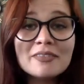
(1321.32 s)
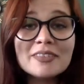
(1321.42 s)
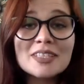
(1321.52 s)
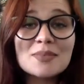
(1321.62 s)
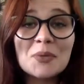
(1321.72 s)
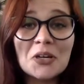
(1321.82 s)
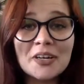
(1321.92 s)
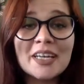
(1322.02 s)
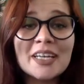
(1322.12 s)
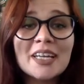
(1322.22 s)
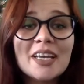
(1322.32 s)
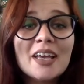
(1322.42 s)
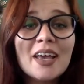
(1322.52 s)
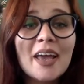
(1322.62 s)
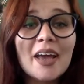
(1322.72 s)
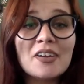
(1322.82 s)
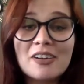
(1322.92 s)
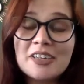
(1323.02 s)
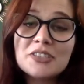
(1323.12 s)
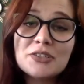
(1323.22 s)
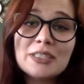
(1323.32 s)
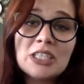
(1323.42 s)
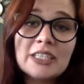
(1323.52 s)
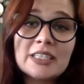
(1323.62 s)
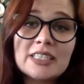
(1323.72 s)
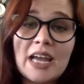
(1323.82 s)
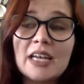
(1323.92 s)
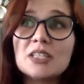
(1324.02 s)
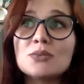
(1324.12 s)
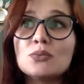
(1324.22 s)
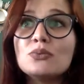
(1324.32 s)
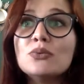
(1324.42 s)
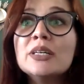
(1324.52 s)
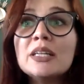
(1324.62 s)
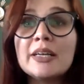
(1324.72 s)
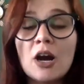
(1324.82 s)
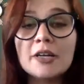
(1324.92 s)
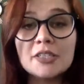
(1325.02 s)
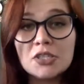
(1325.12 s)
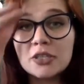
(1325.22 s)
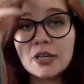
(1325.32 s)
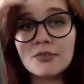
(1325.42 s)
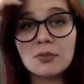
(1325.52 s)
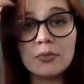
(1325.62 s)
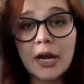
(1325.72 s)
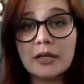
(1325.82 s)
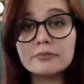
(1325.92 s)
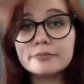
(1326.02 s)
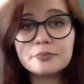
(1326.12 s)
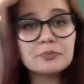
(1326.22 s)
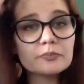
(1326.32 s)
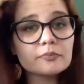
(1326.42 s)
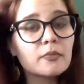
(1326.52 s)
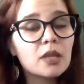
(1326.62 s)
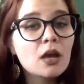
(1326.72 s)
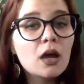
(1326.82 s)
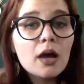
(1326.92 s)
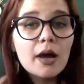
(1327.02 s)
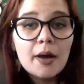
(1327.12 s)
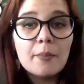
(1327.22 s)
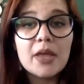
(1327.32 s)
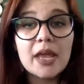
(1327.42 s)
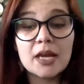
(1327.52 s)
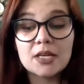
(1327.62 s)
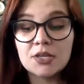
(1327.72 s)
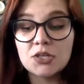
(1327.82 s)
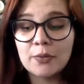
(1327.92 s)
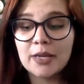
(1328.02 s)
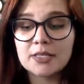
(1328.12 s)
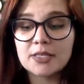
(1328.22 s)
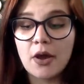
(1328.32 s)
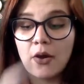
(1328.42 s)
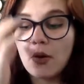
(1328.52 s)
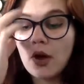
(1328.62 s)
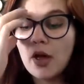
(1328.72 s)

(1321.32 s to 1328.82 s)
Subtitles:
and spirit and our intuition inside. It's really hard to turn off the brain. And in doing so,